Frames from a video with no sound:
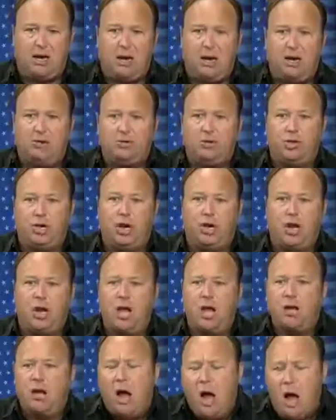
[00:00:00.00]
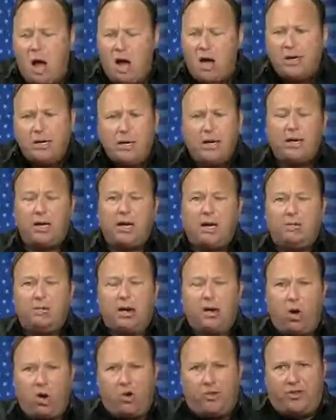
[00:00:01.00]
and Kim Jong-un hugging
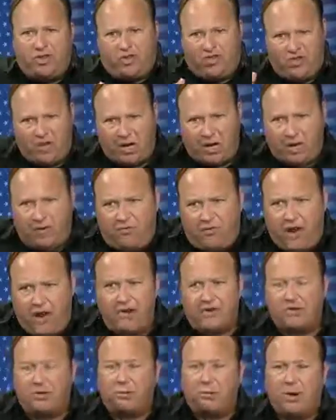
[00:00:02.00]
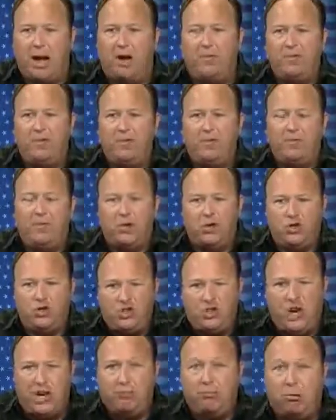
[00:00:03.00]
him and all the sycophants around them and the
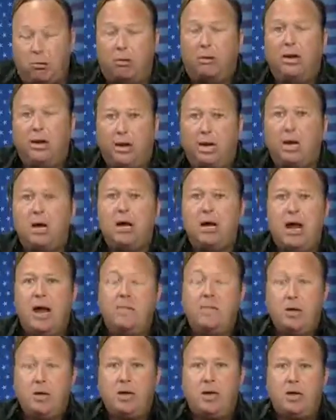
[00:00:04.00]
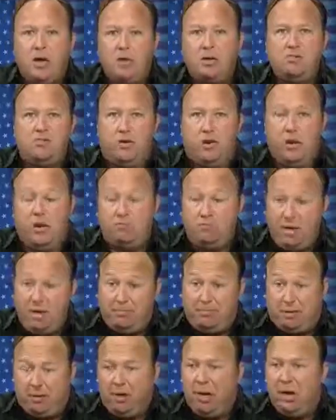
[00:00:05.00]
gibbering and the evil and
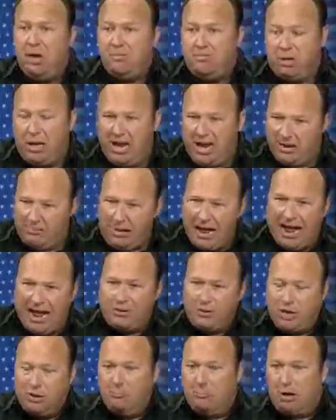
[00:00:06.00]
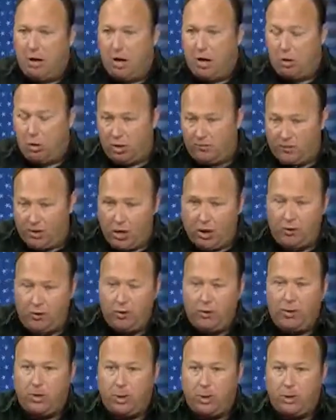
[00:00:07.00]
people playing basketball where if you
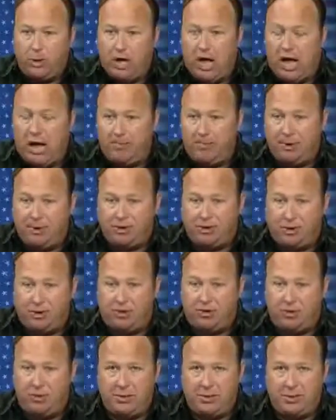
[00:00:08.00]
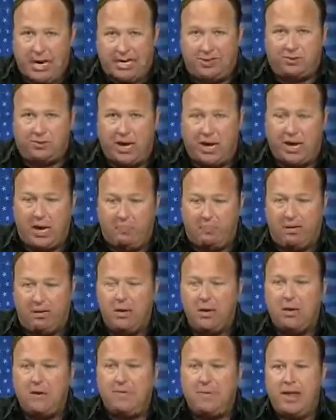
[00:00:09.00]
don't do a good job, you're sent to a death camp.
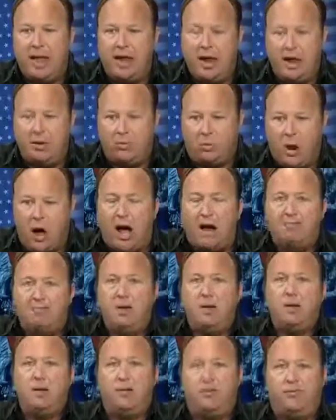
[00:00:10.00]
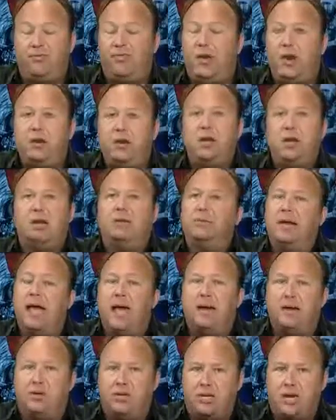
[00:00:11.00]
And Rodman defending
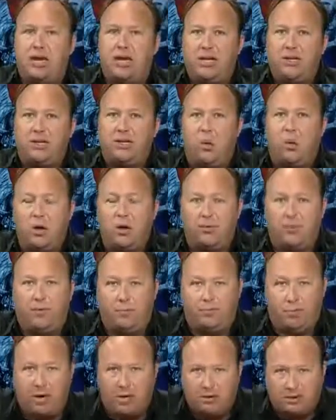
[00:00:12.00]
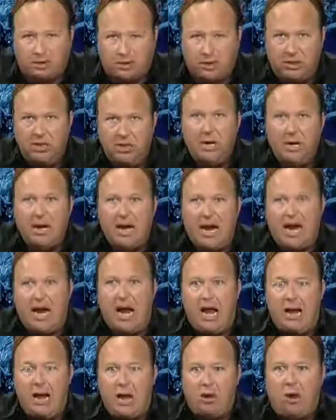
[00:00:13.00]
that and saying he's a wonderful person,
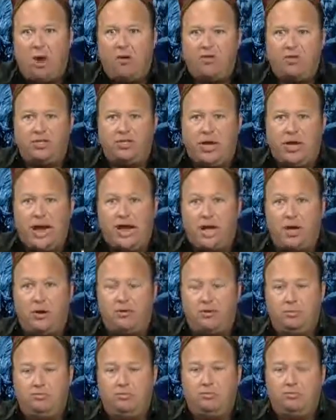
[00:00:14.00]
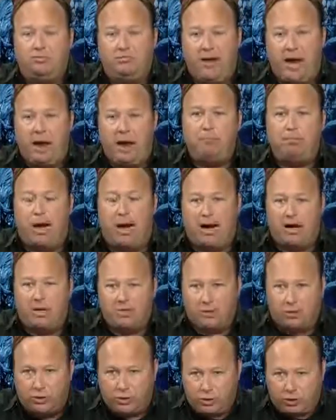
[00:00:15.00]
and all the psychos,
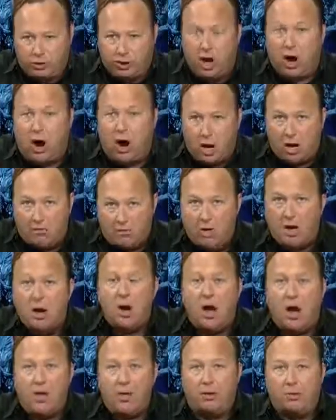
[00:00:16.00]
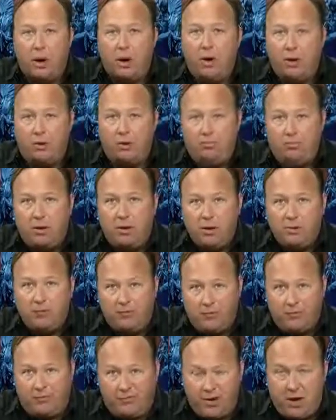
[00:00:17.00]
vampires that are starved on their own
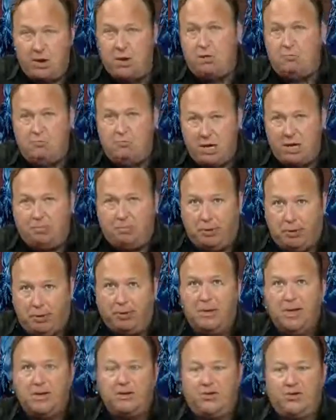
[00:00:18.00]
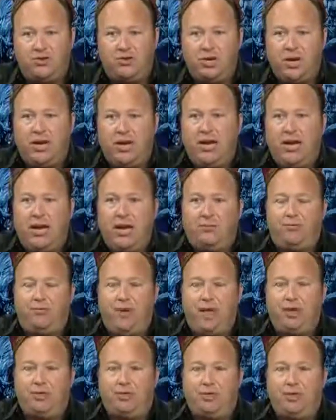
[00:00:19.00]
defeated people, seeing a
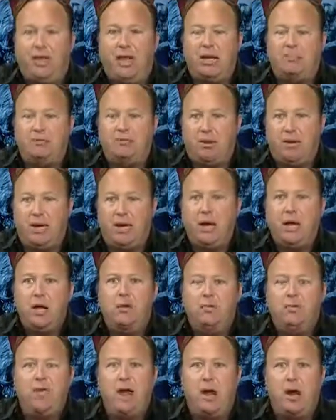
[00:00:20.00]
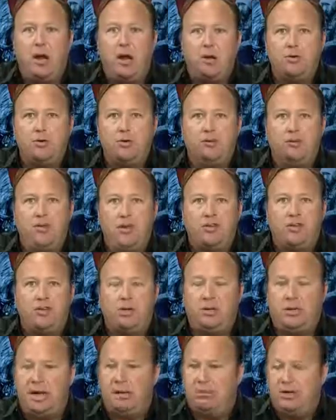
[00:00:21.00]
fake celebrity there to
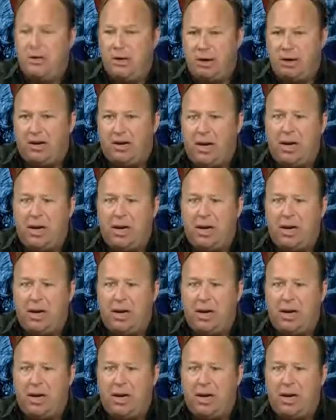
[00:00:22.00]
visit them in their